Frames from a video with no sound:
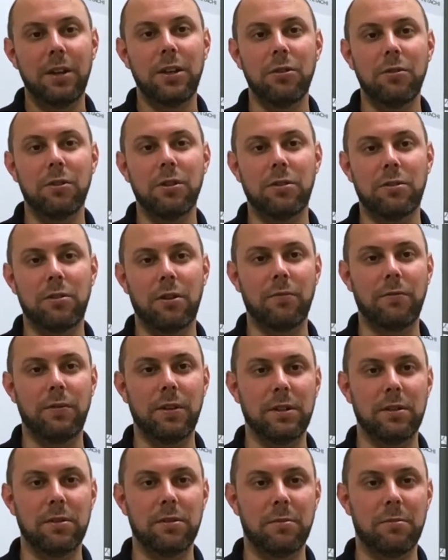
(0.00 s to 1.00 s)
you could start
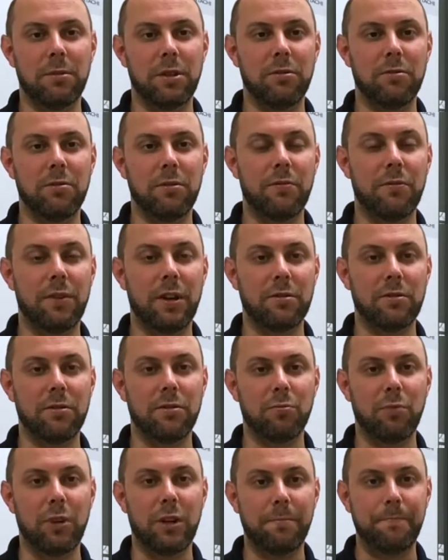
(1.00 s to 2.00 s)
feeling some of those effects
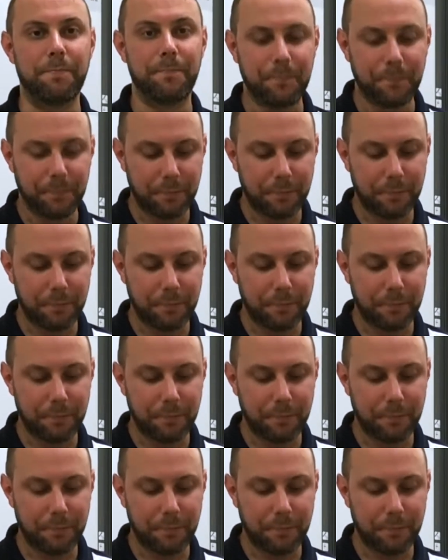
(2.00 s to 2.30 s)
as well.